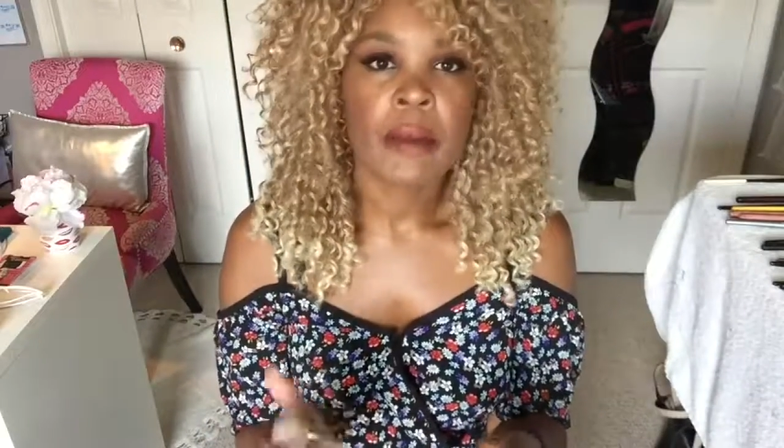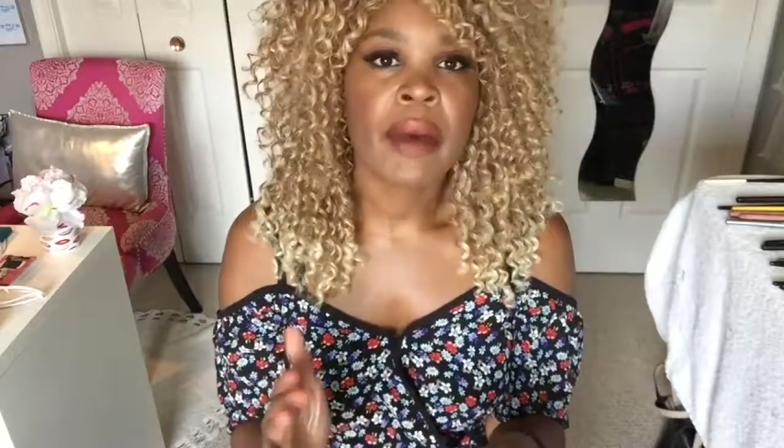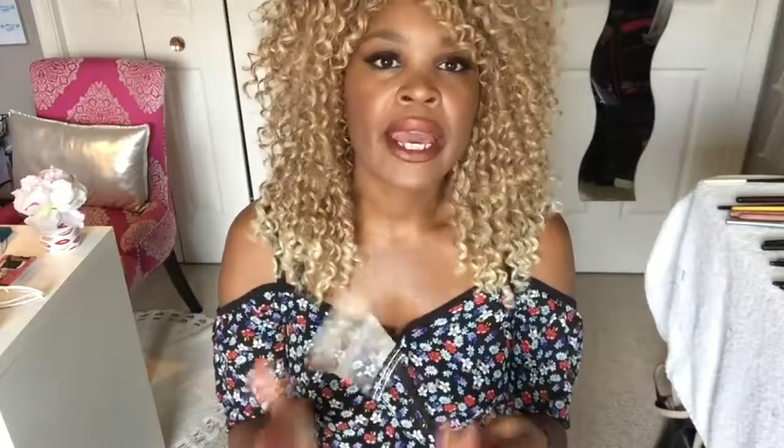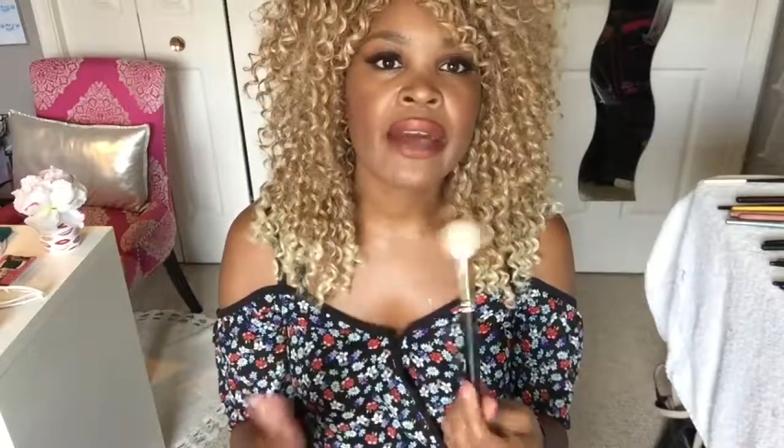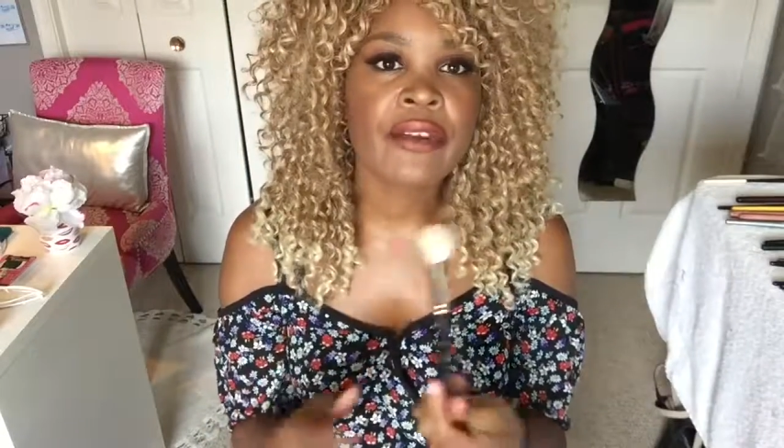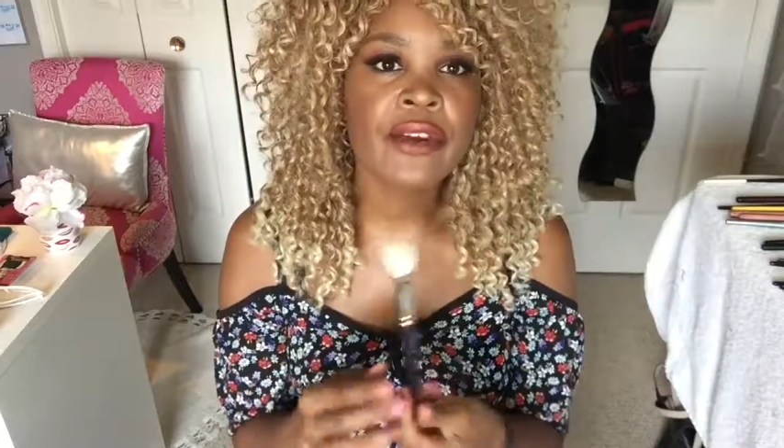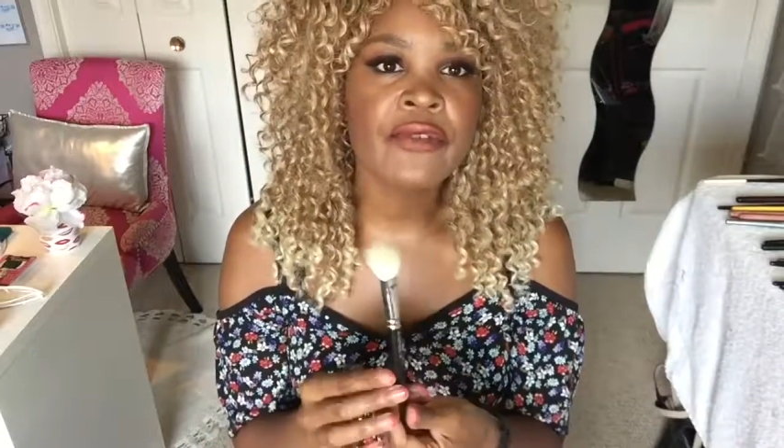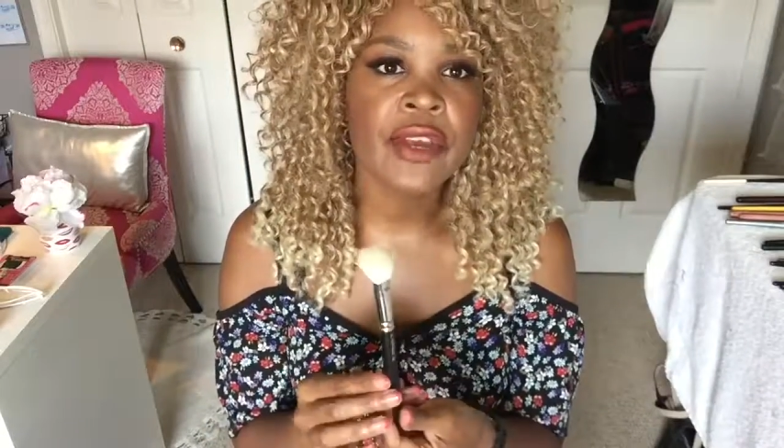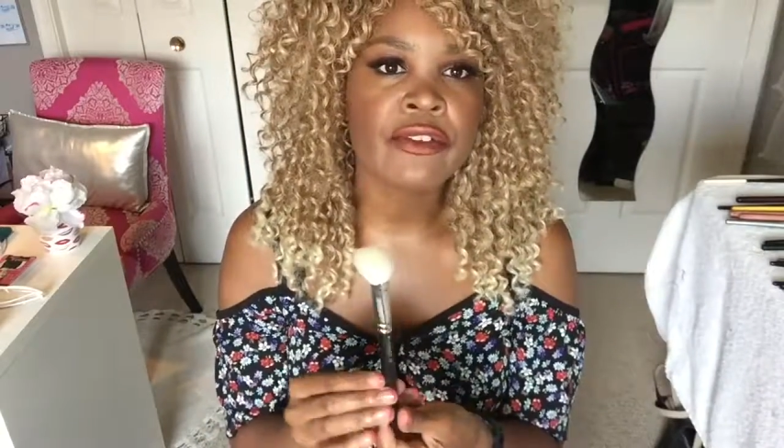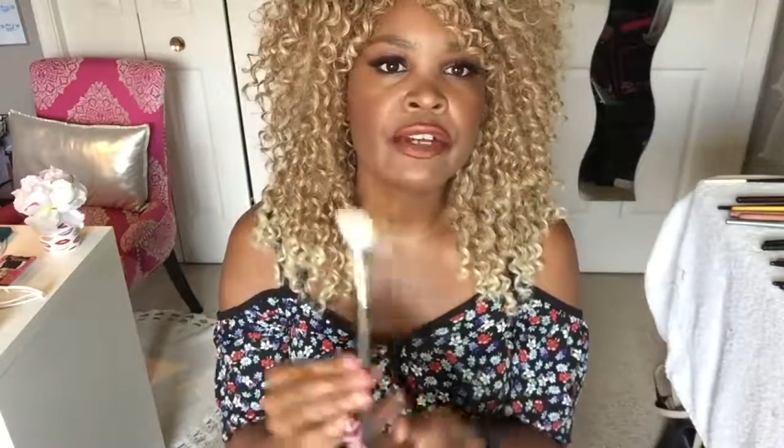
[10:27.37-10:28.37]
My
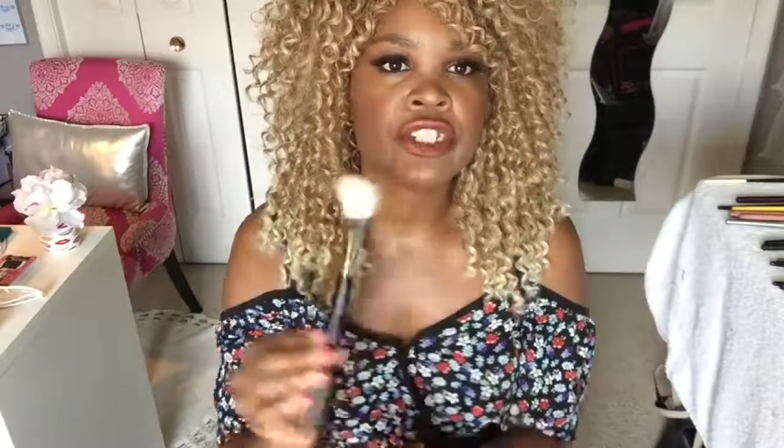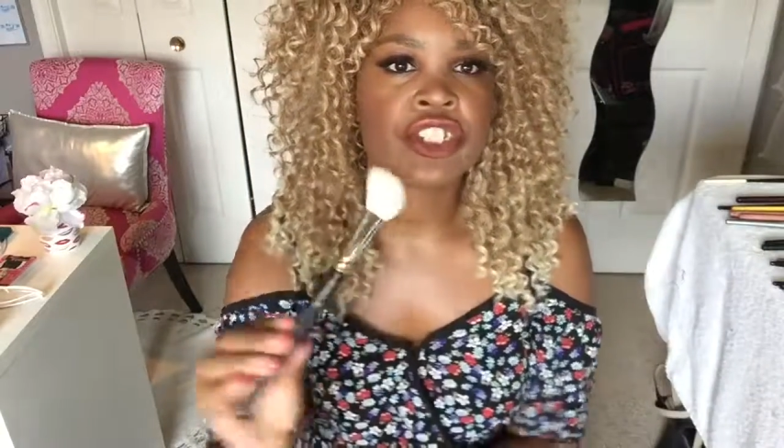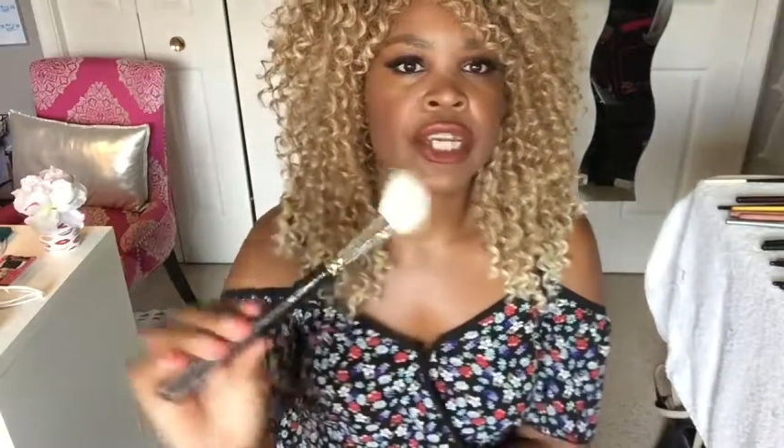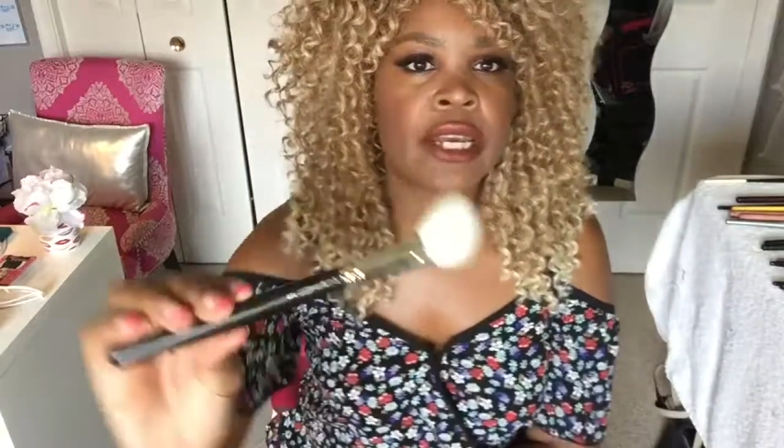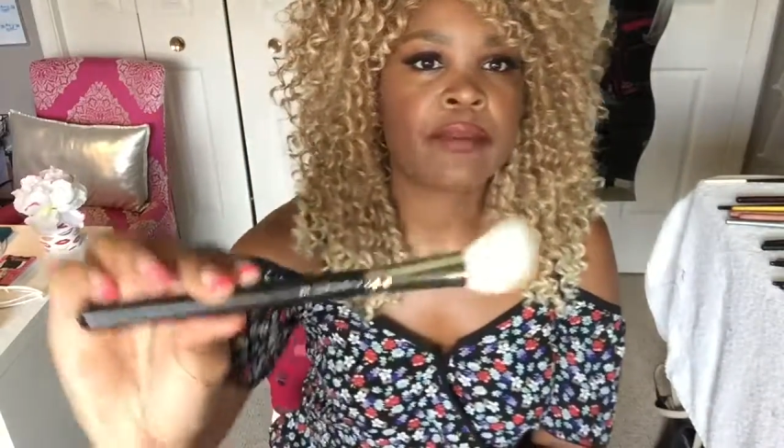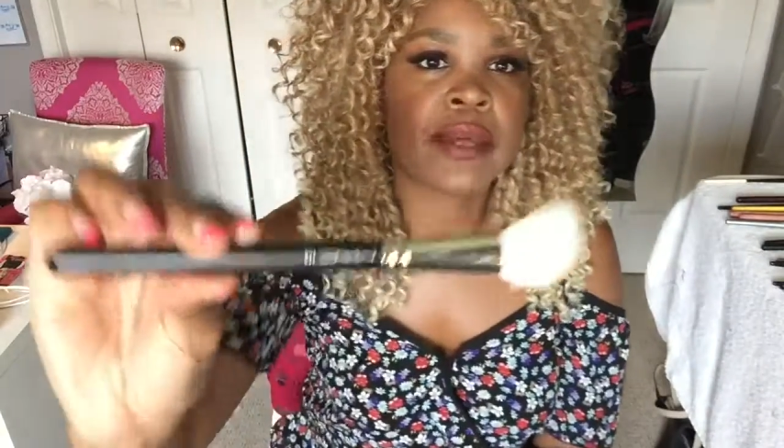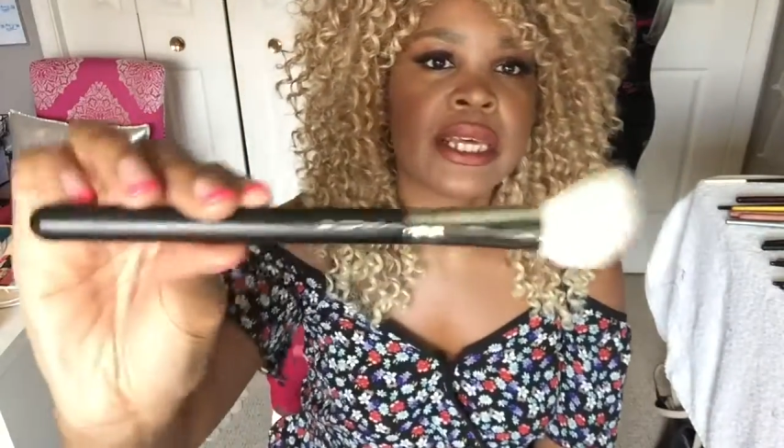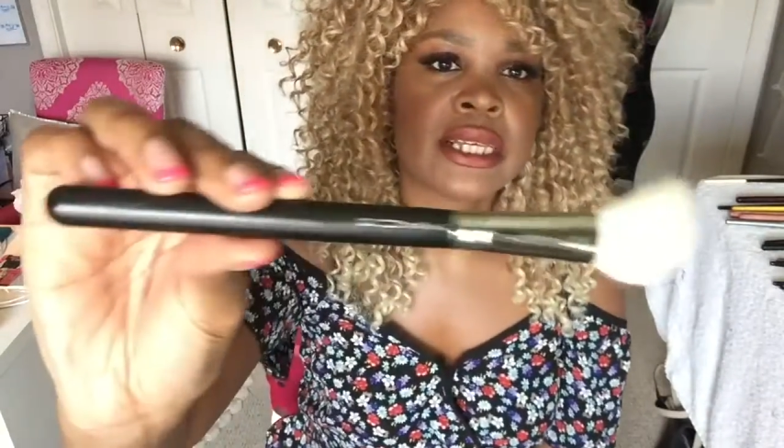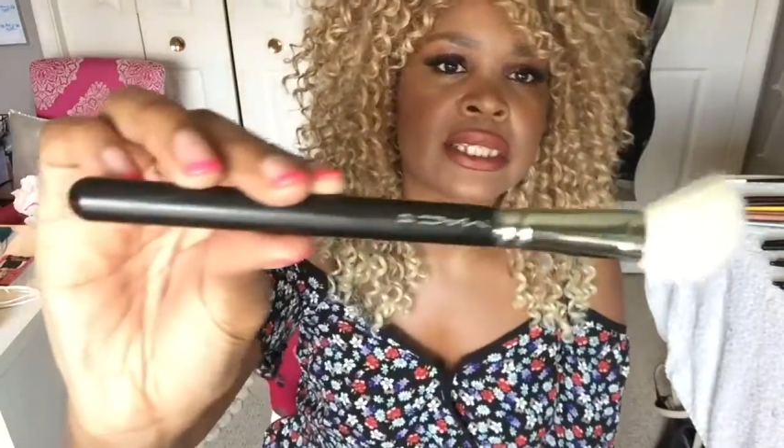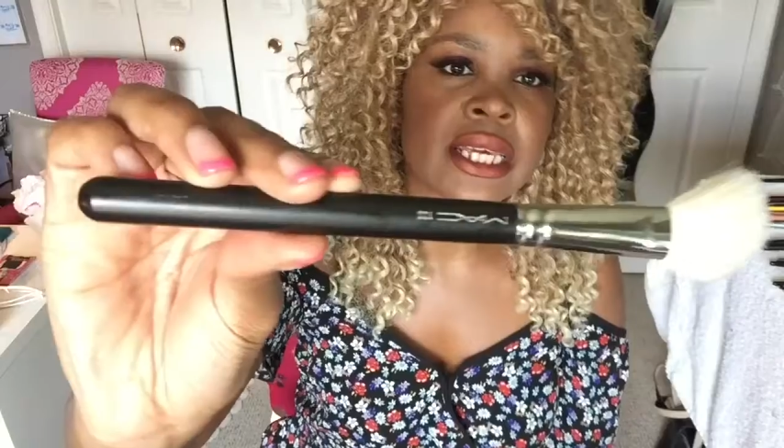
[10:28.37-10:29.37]
other favorite shape
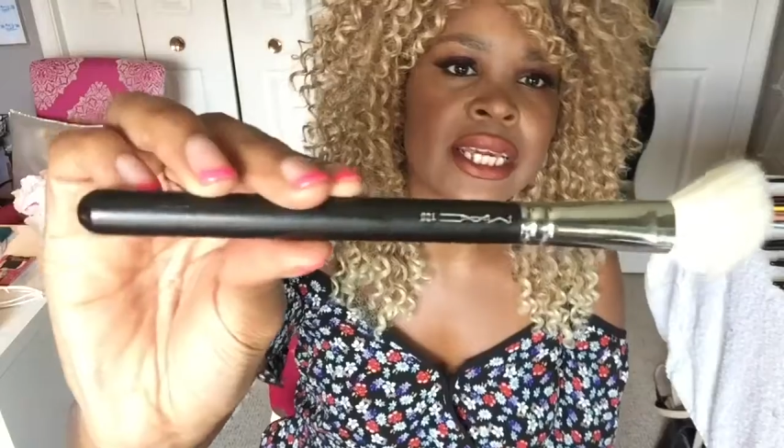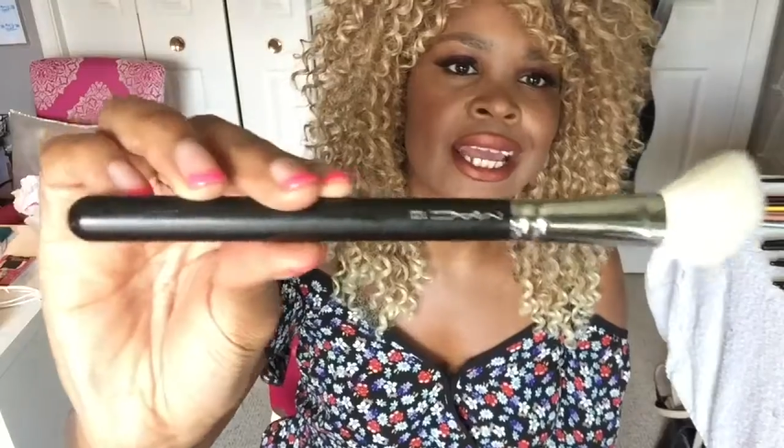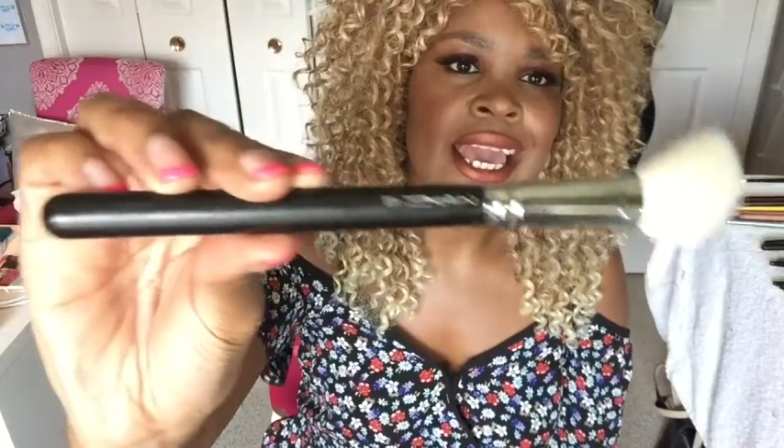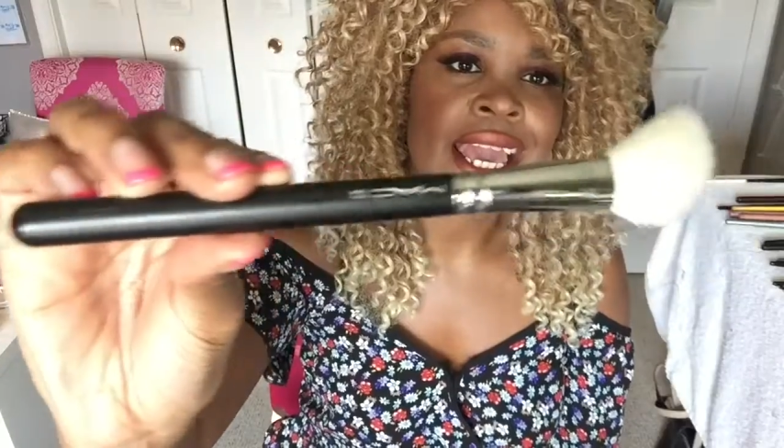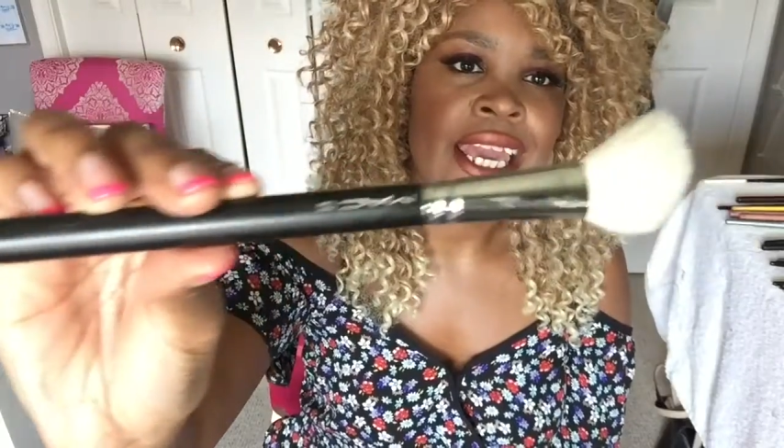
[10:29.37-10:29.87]
is like an